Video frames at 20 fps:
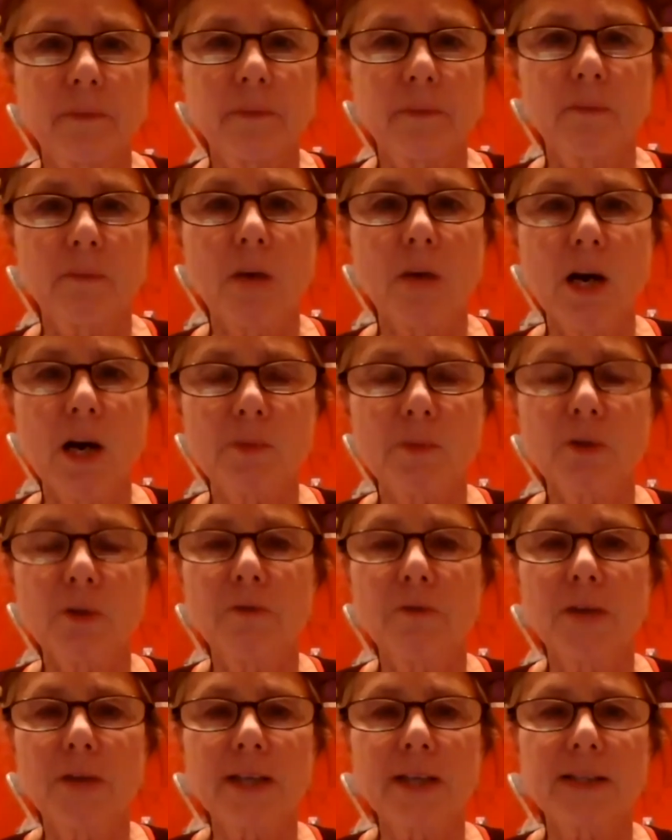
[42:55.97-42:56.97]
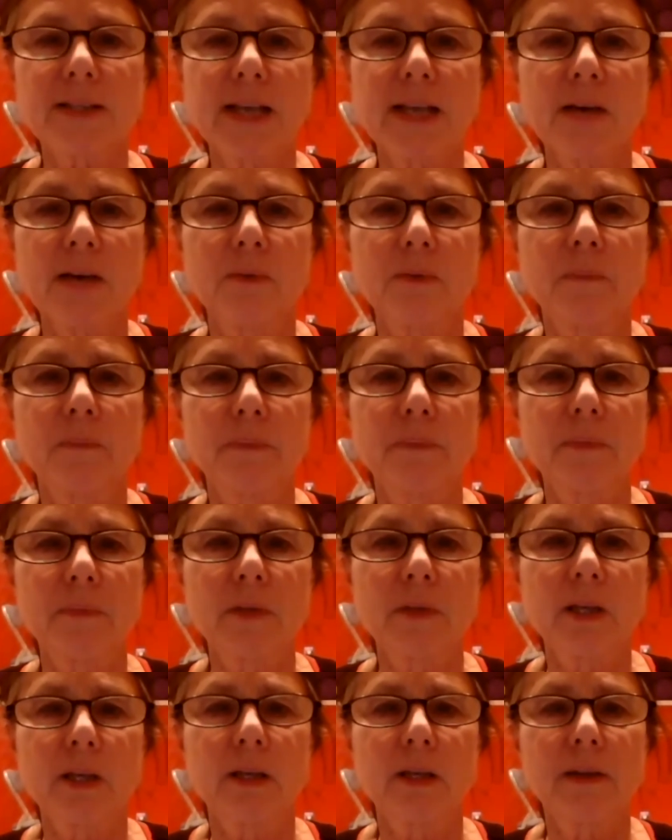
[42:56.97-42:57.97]
Palms will face down.
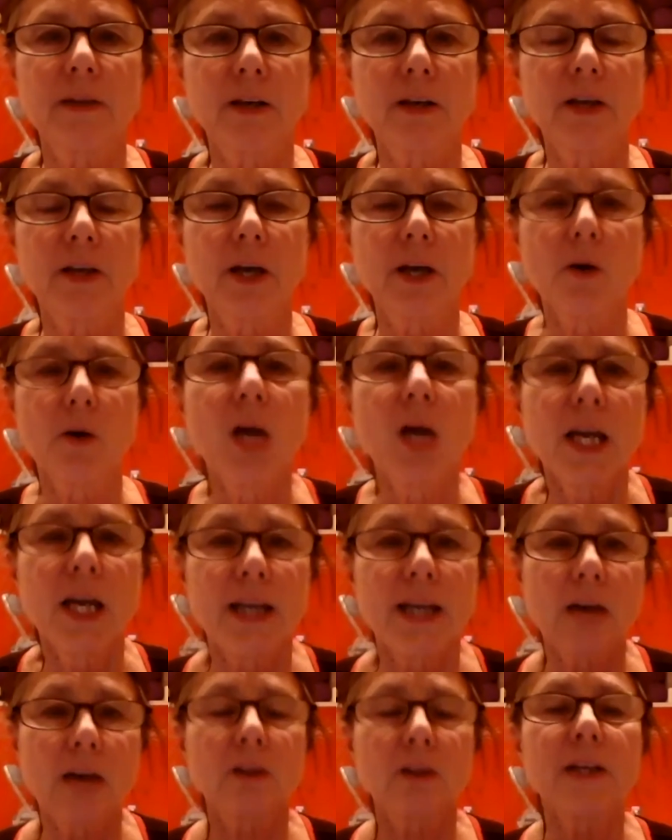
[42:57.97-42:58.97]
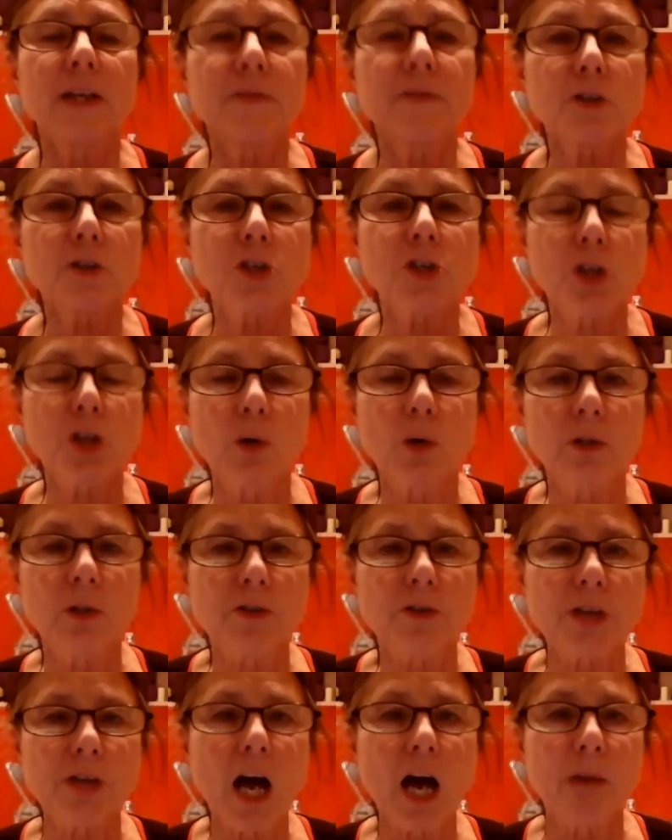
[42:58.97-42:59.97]
There you go. Now lift your
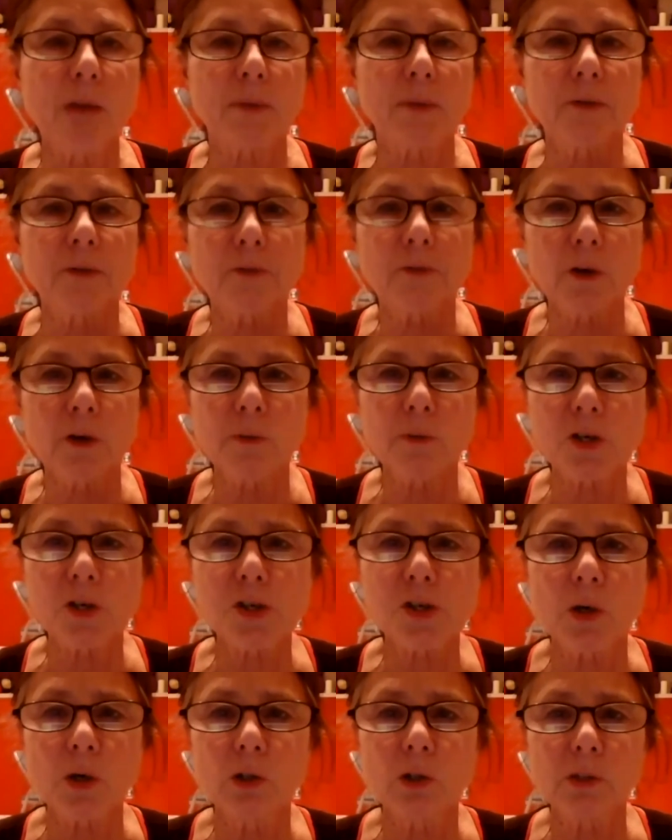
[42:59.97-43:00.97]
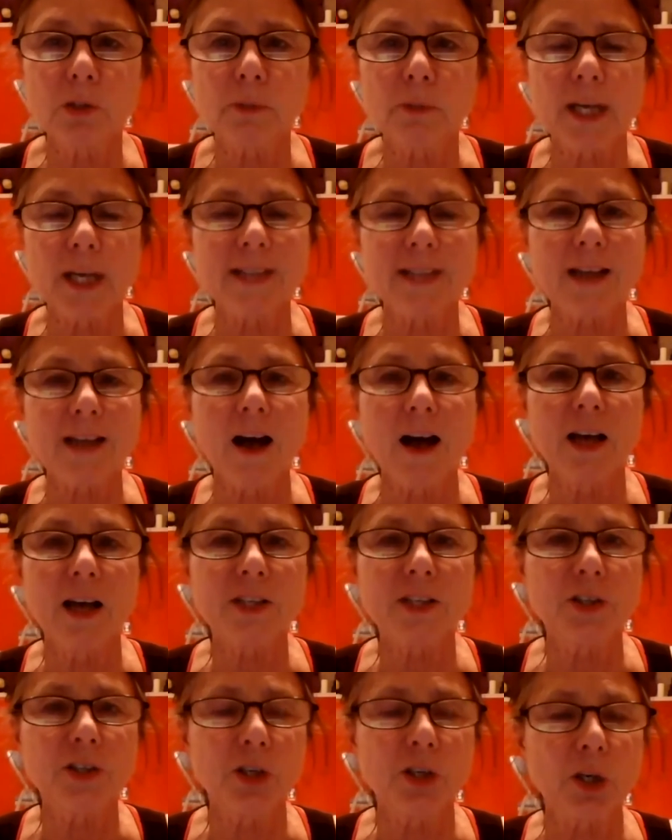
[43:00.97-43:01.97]
shoulders up and firm your shoulder blades
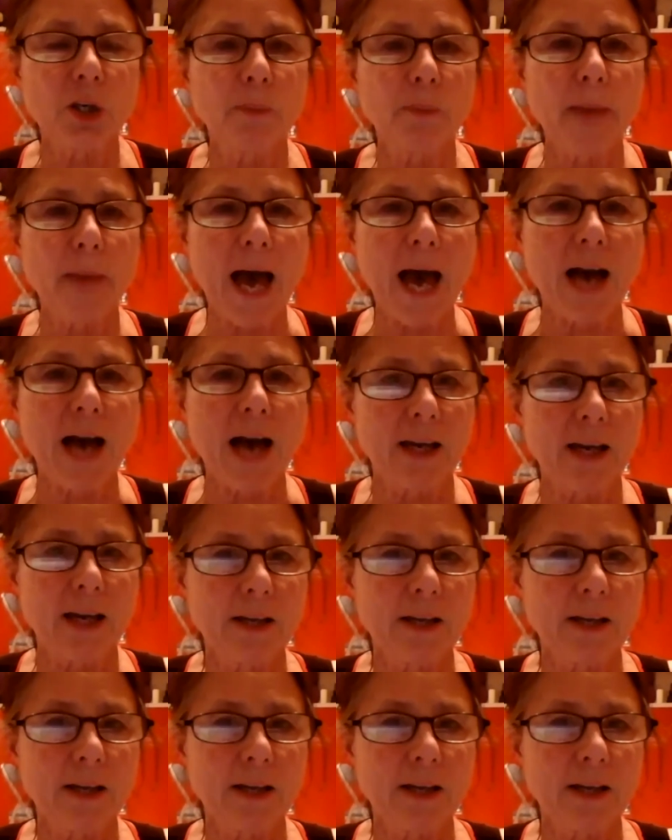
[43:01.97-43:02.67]
onto your back.